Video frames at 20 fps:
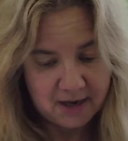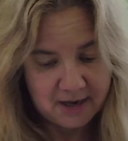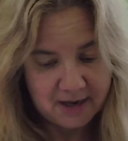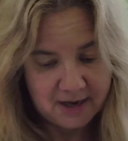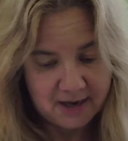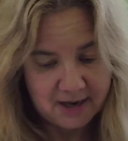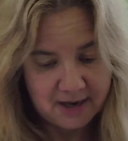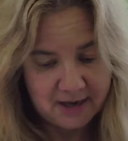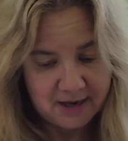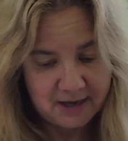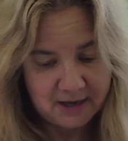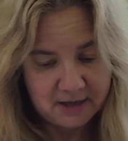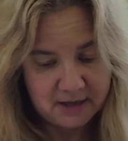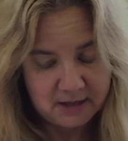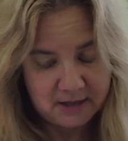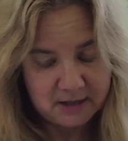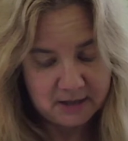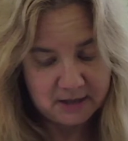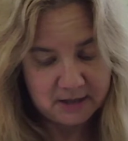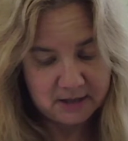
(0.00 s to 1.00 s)
it
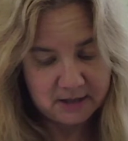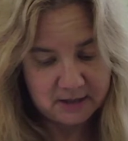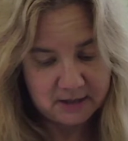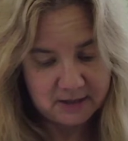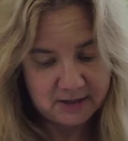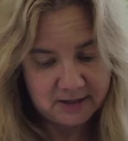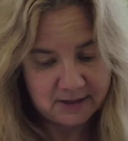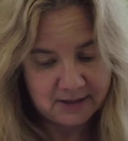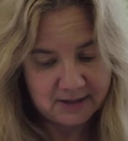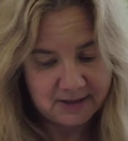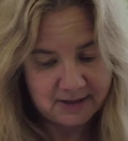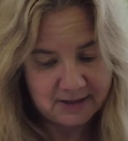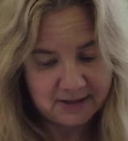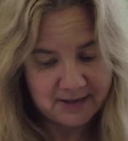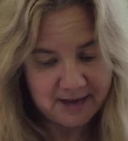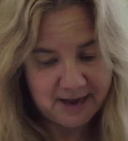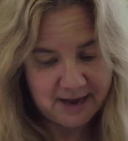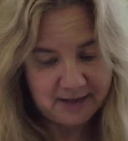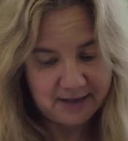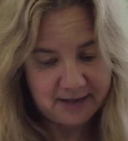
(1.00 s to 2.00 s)
is
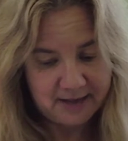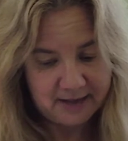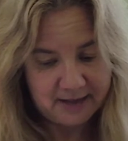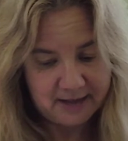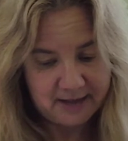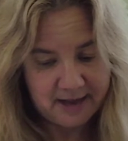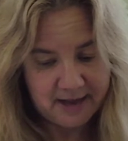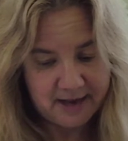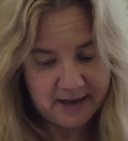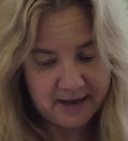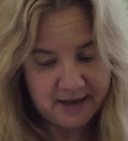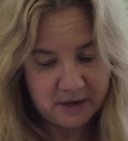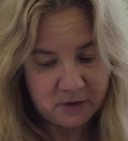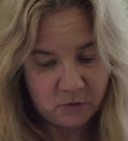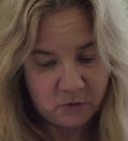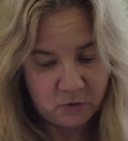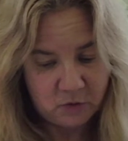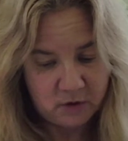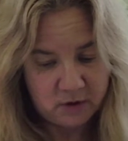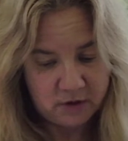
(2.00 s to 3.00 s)
said that they can
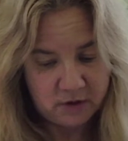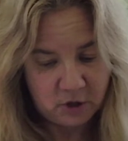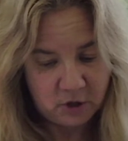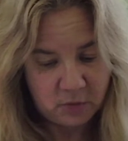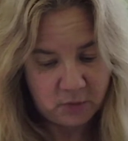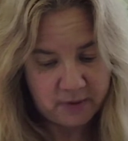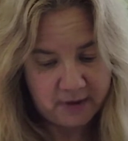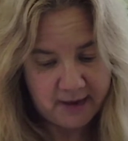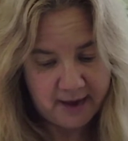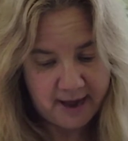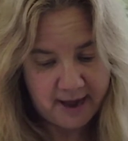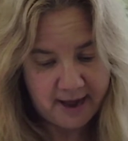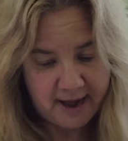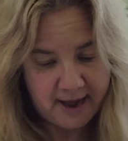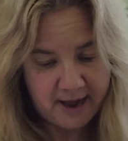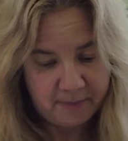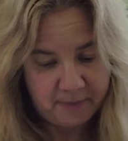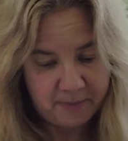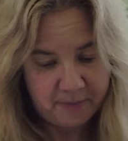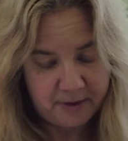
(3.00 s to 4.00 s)
also be
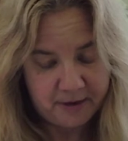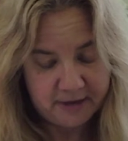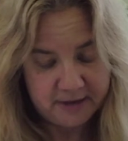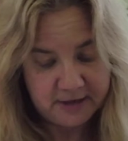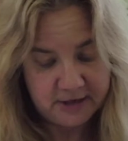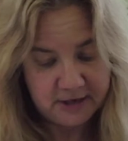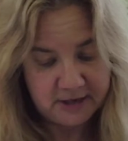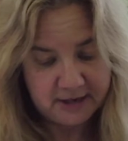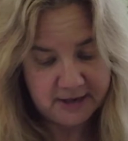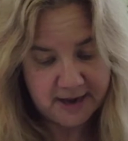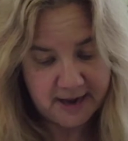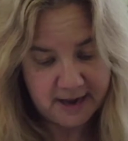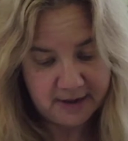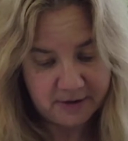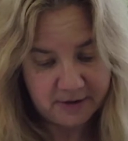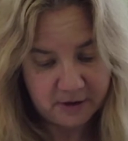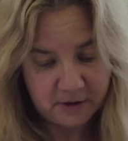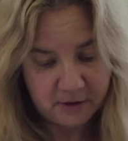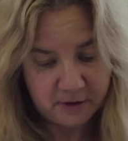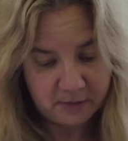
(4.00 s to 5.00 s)
happy
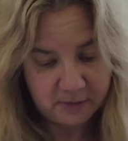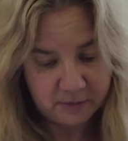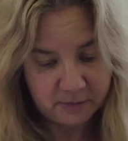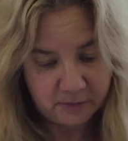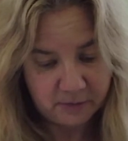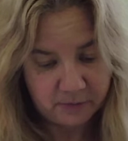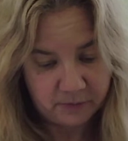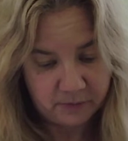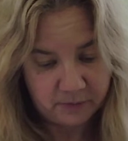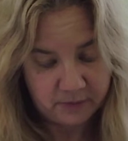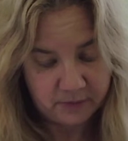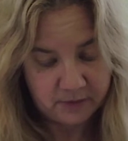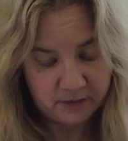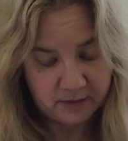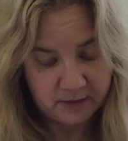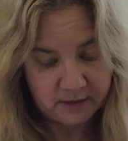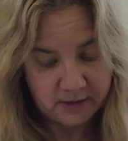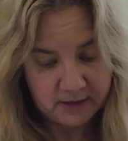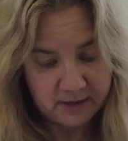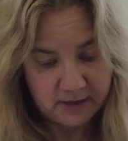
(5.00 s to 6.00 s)
together
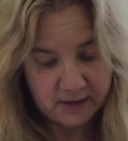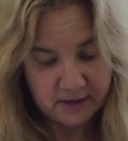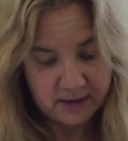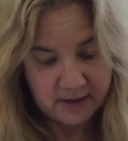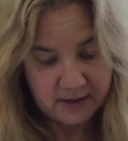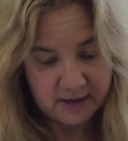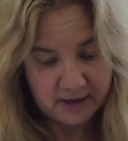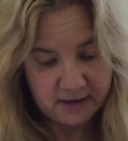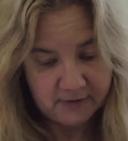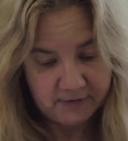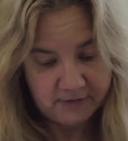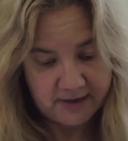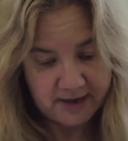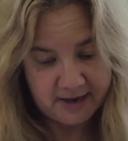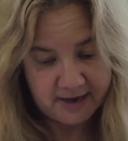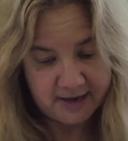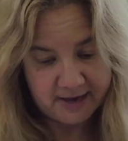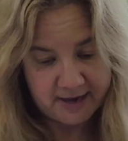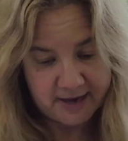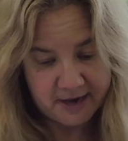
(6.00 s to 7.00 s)
if
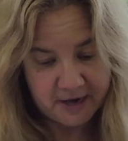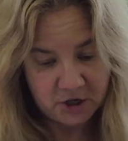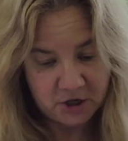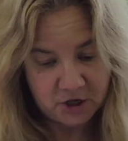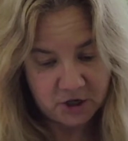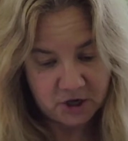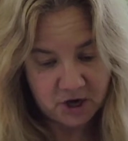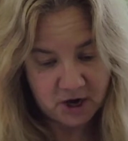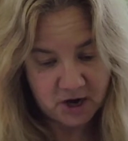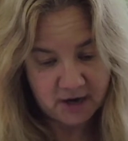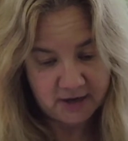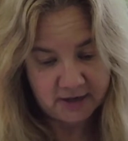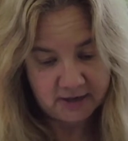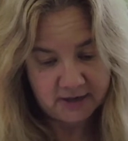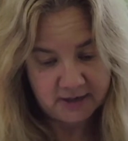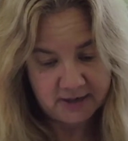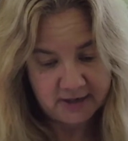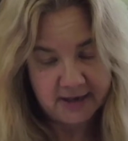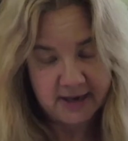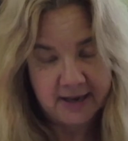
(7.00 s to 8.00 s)
dedication,
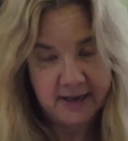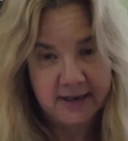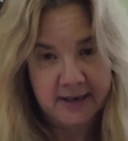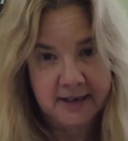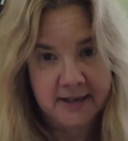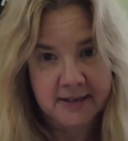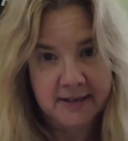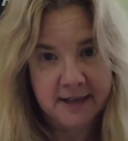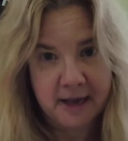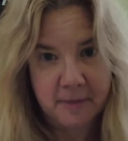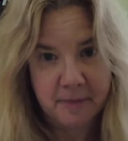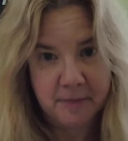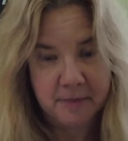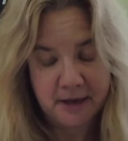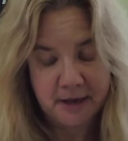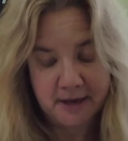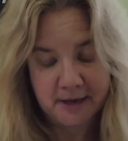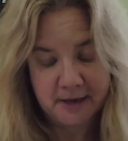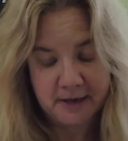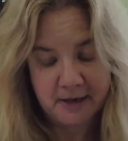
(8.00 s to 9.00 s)
honesty, and
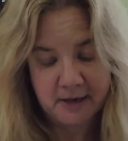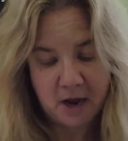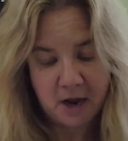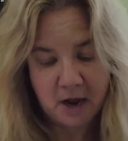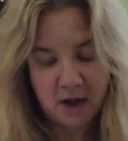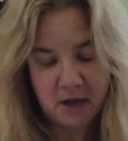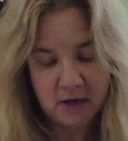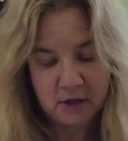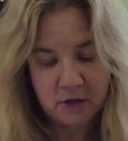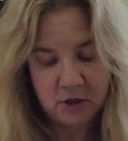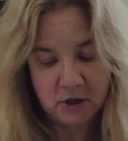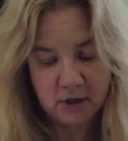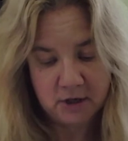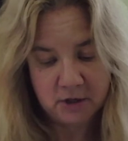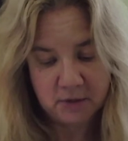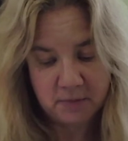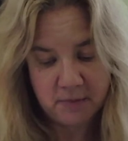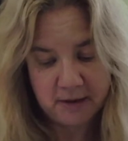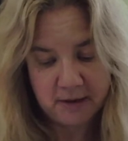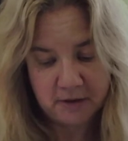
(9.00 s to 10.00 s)
accepting,
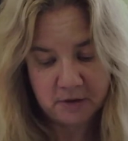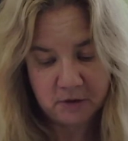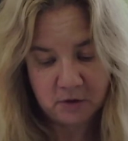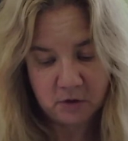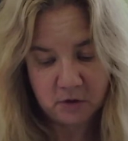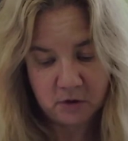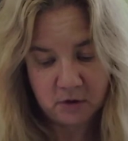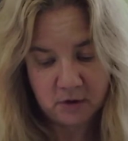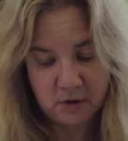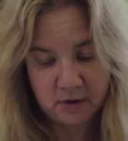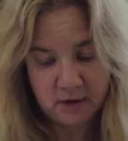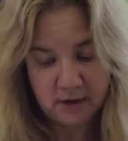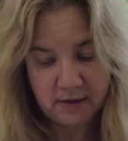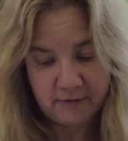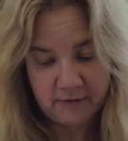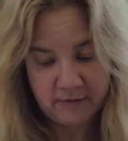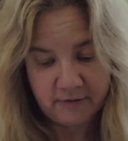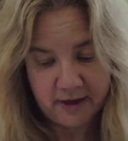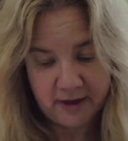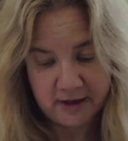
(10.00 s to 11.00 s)
non-judgmental
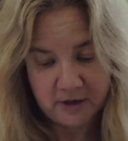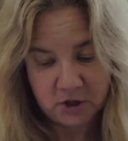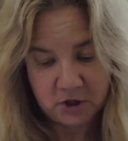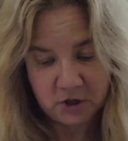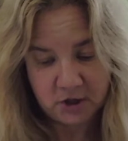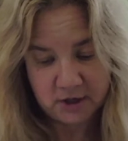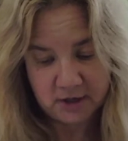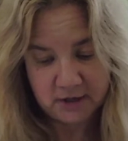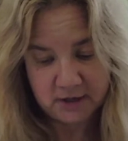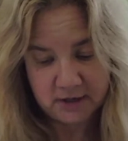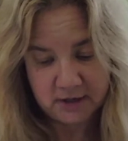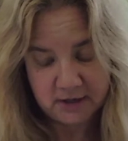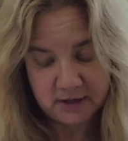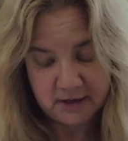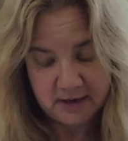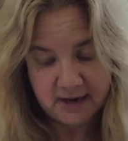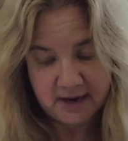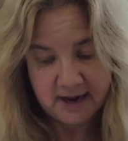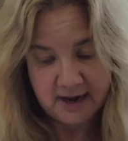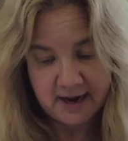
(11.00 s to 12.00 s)
affection
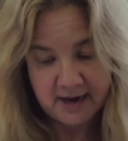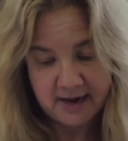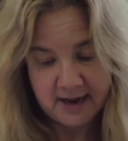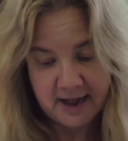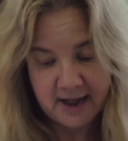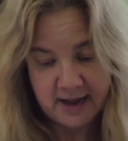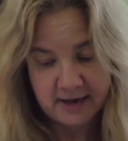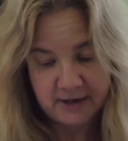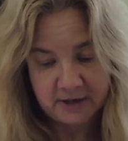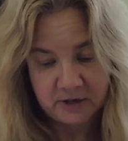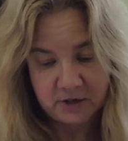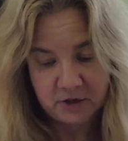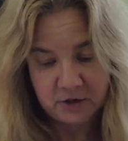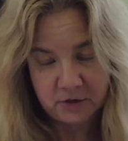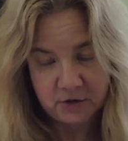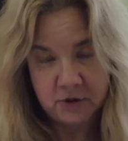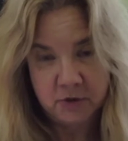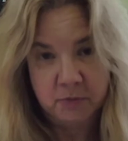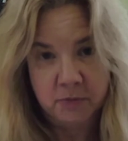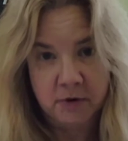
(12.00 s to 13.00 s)
and
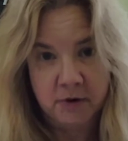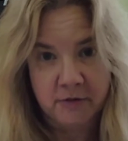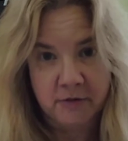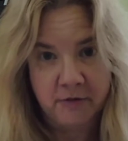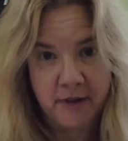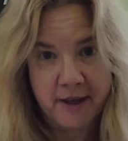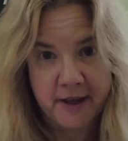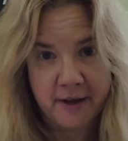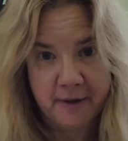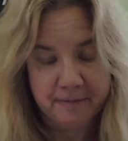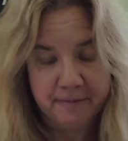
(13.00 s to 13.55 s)
attitudes prevail.